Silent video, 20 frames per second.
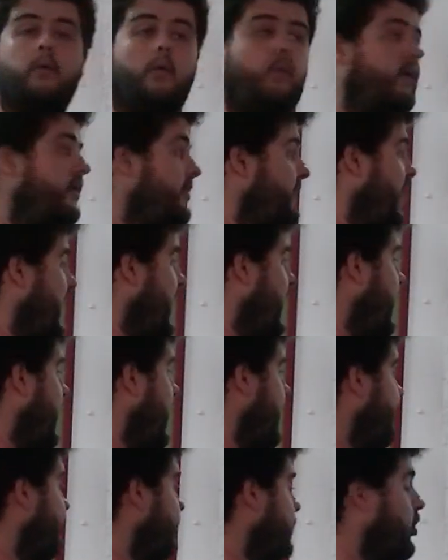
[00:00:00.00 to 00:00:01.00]
with
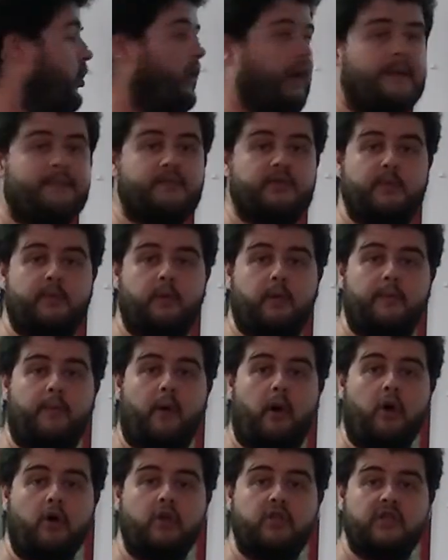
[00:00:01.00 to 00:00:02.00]
a collapsible
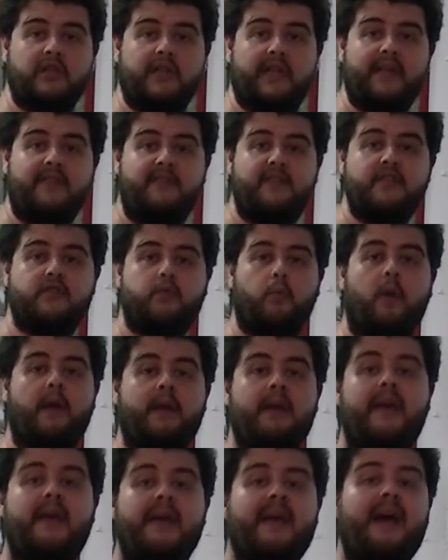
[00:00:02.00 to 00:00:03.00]
box like this
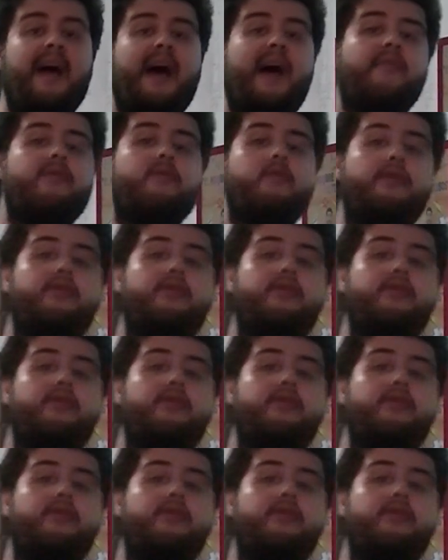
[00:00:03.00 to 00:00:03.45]
one, and the